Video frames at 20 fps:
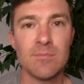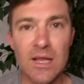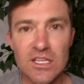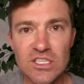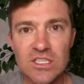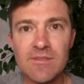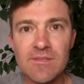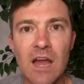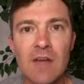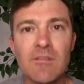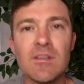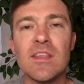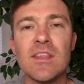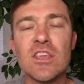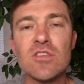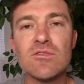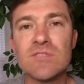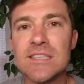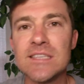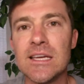Imagine if
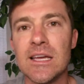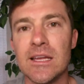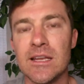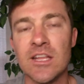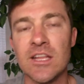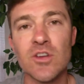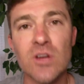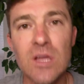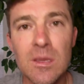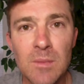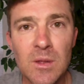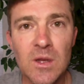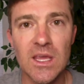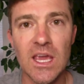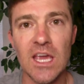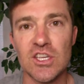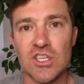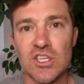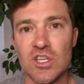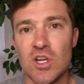everything you did in your
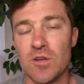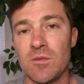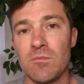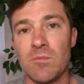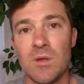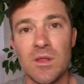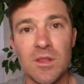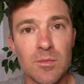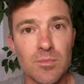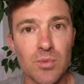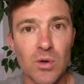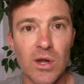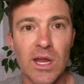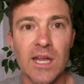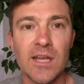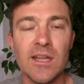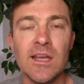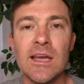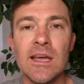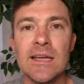communication on, with your
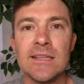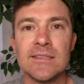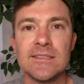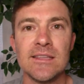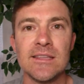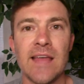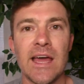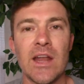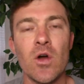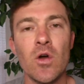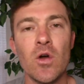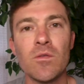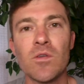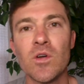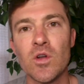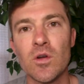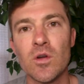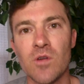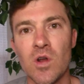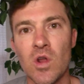brand did that over
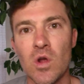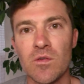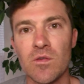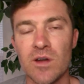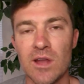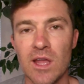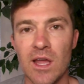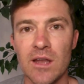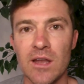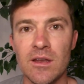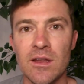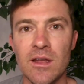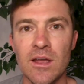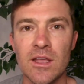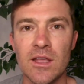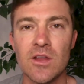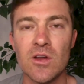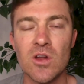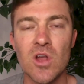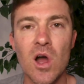and over and over again.
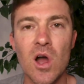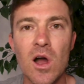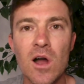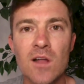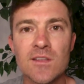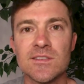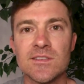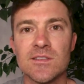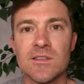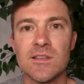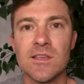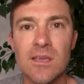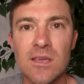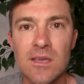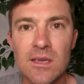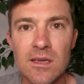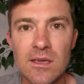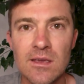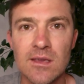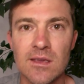You're constantly
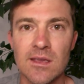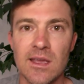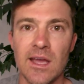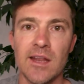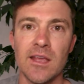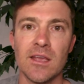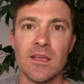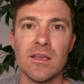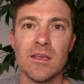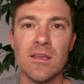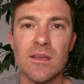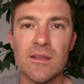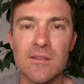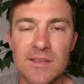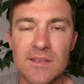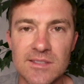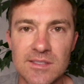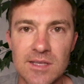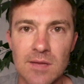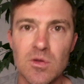getting
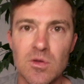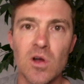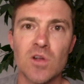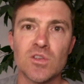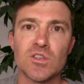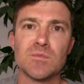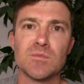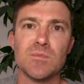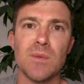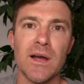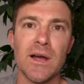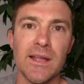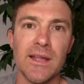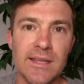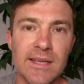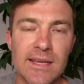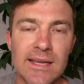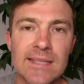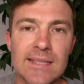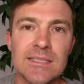the subconscious
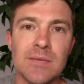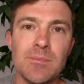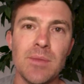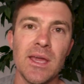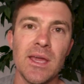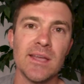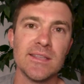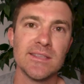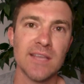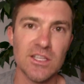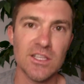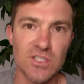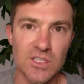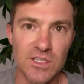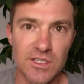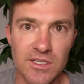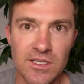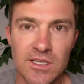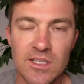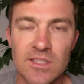mind to pay
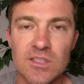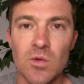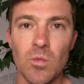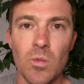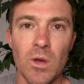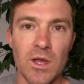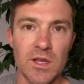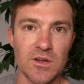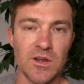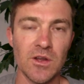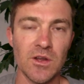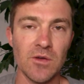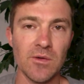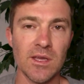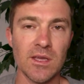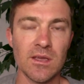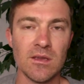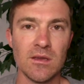attention to what you're doing.